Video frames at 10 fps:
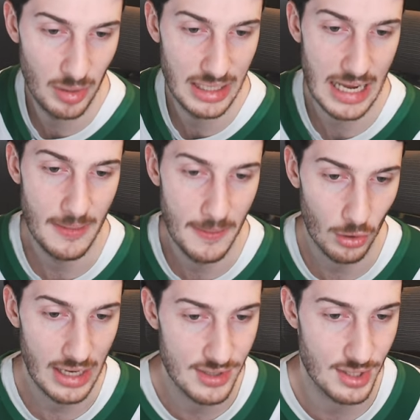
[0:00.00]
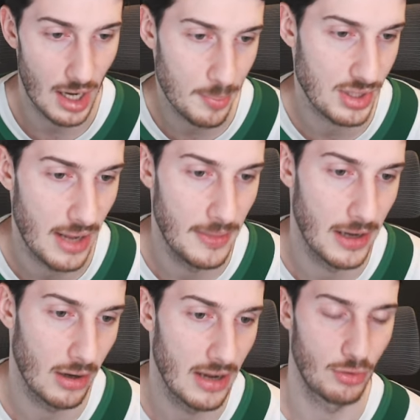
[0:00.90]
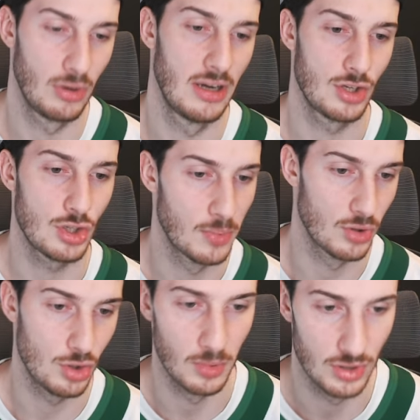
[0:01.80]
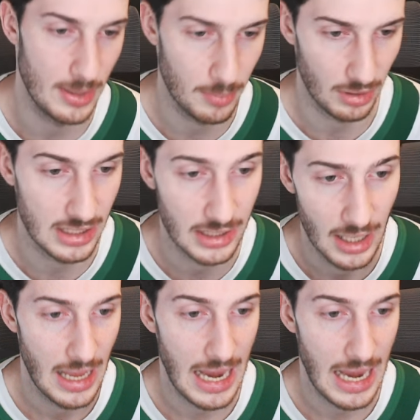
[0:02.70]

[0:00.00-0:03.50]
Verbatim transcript: But again, there is upside there if you're in a super, super deep league